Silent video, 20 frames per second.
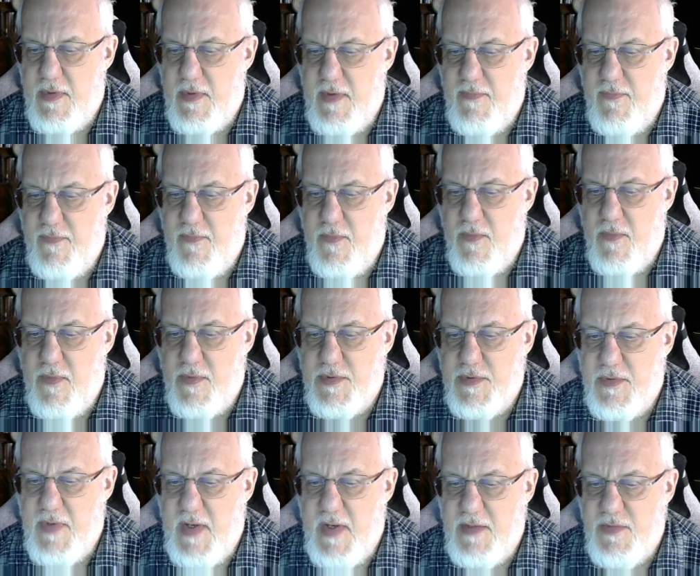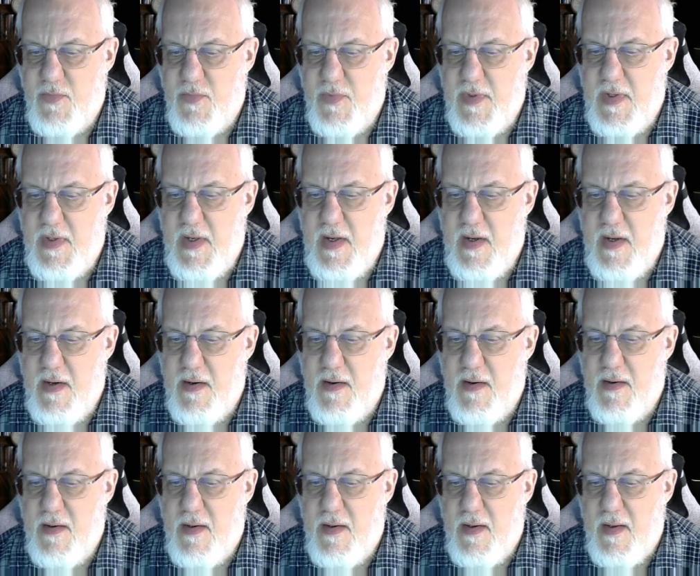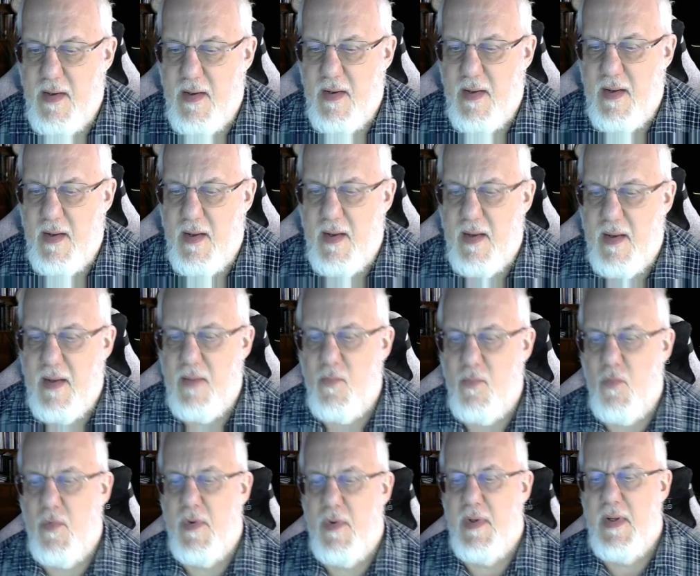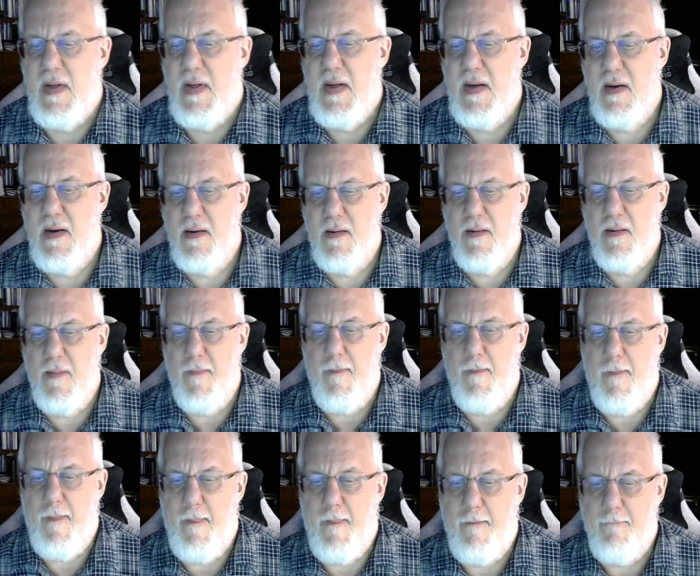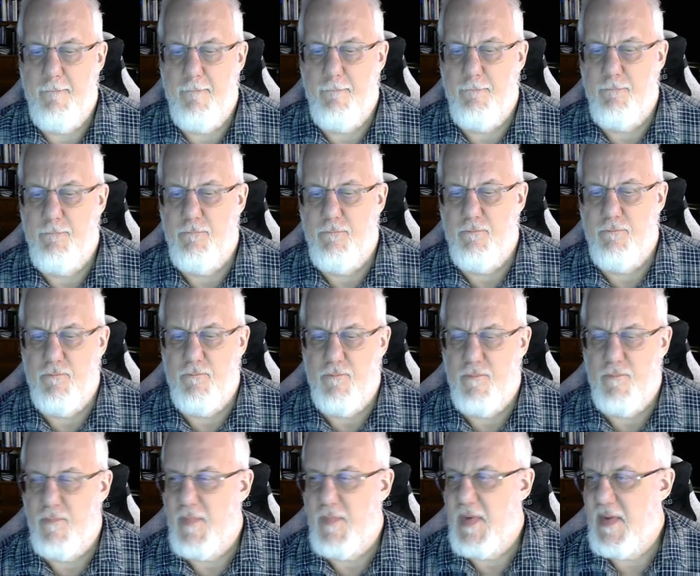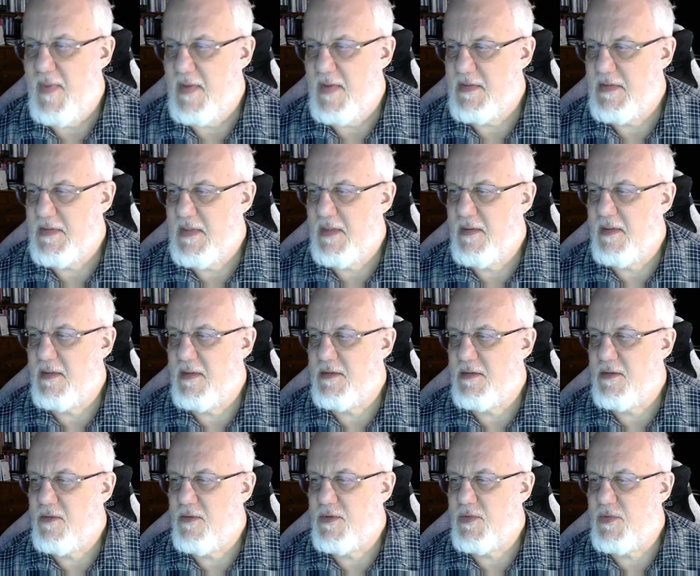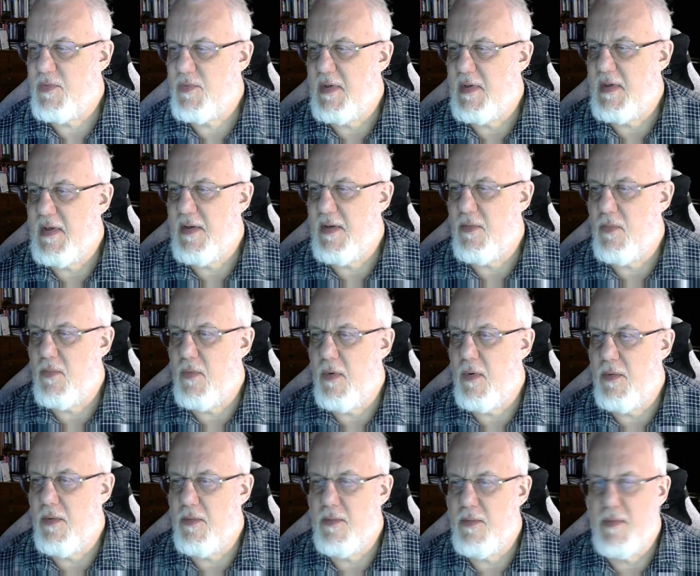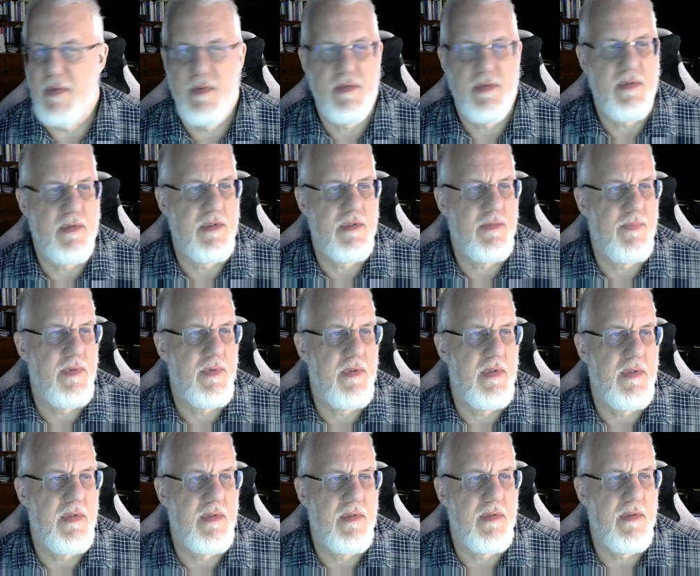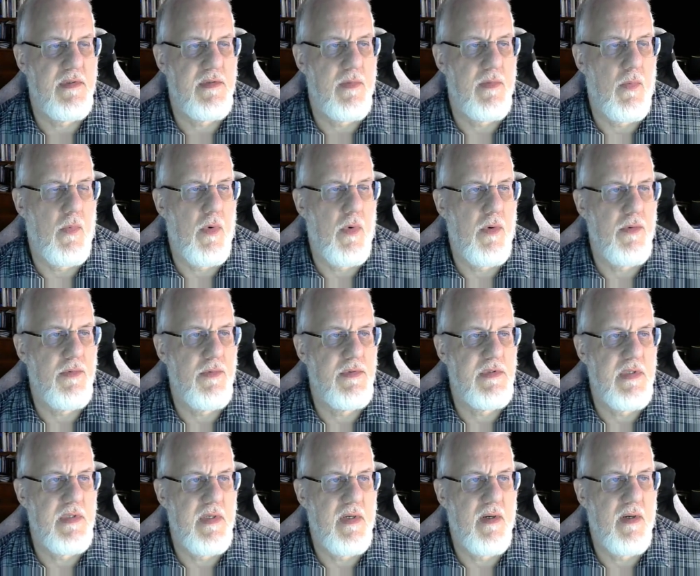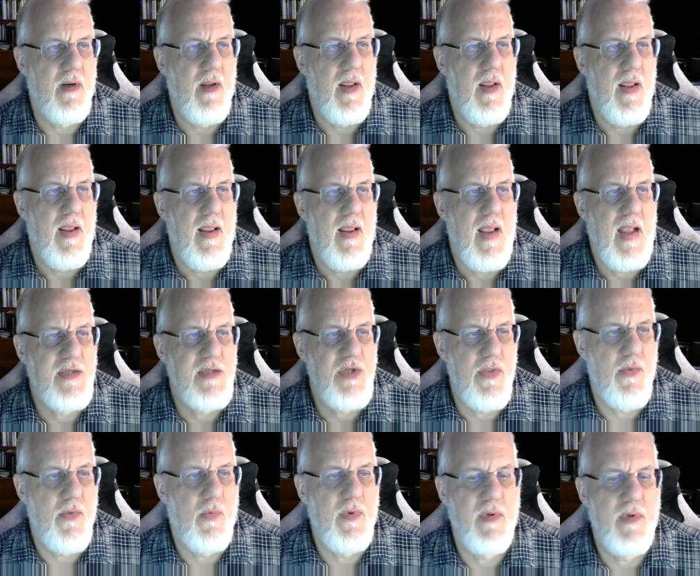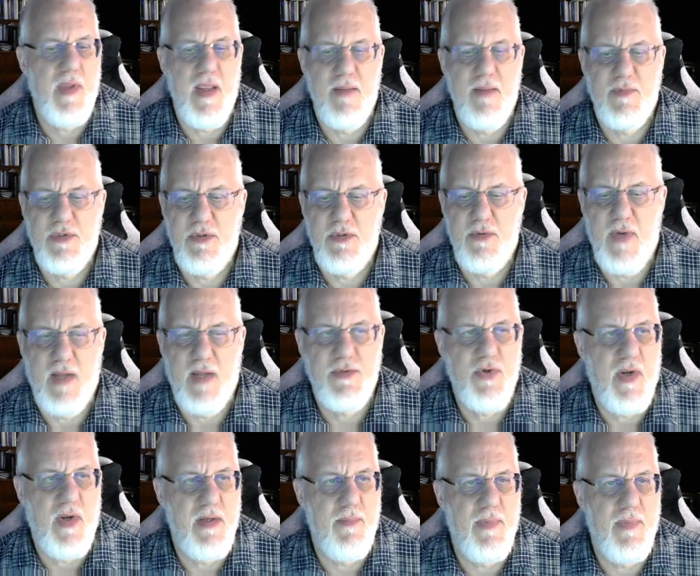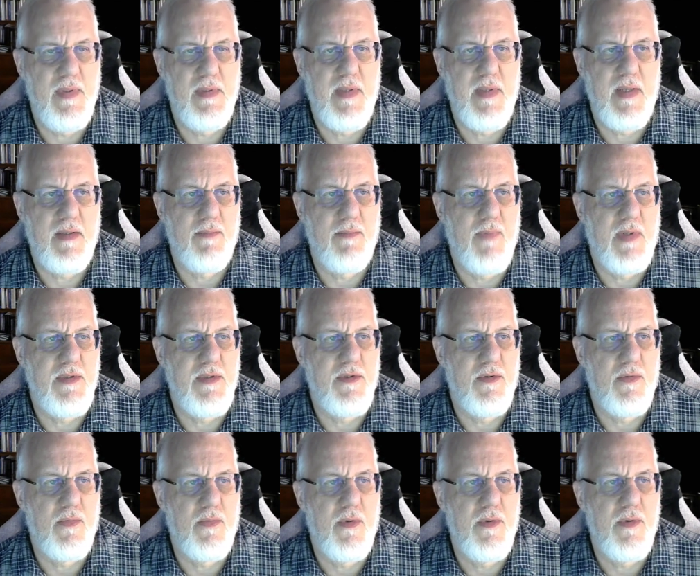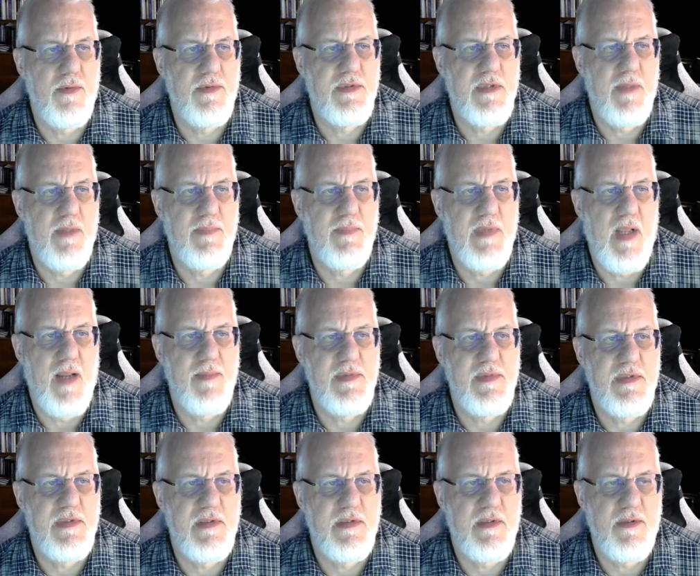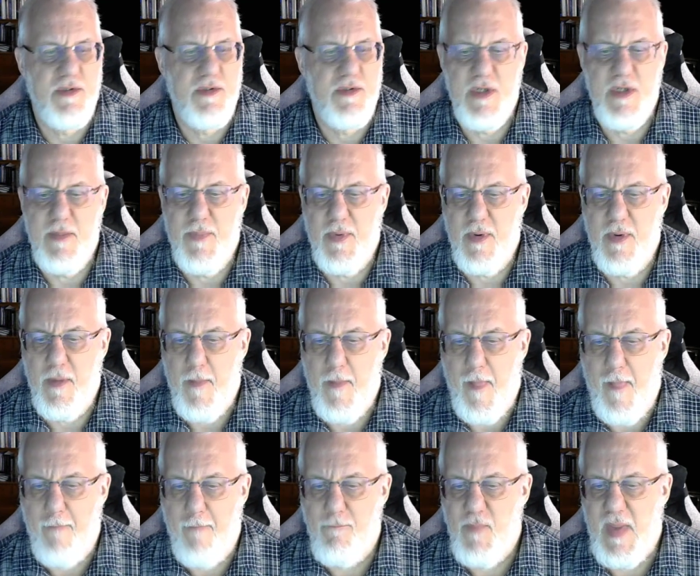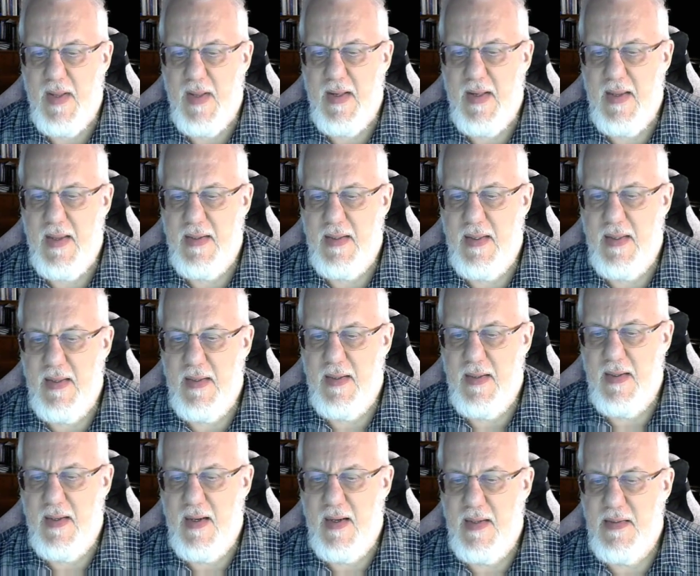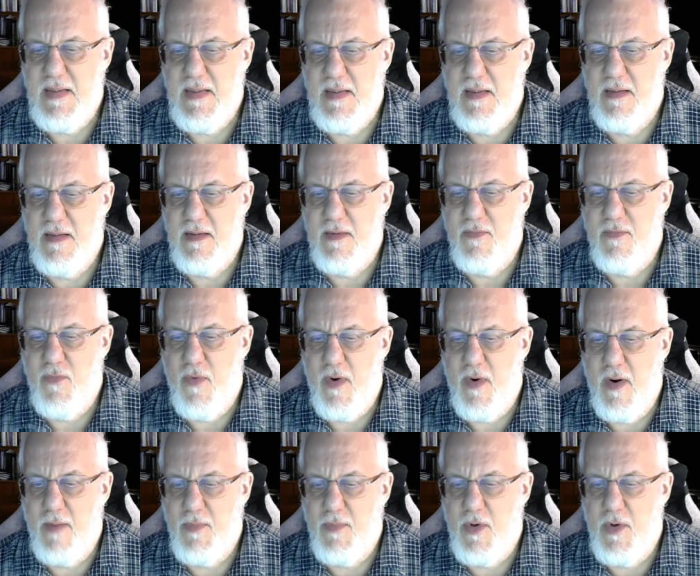So he has one here and one here. And that's telling us, of course, we're going to need a road. So let's put in some roads here. Actually, in the real game, too, I'll try to build by dirt roads sometimes since they're cheaper and kind of get an idea of where I'm going.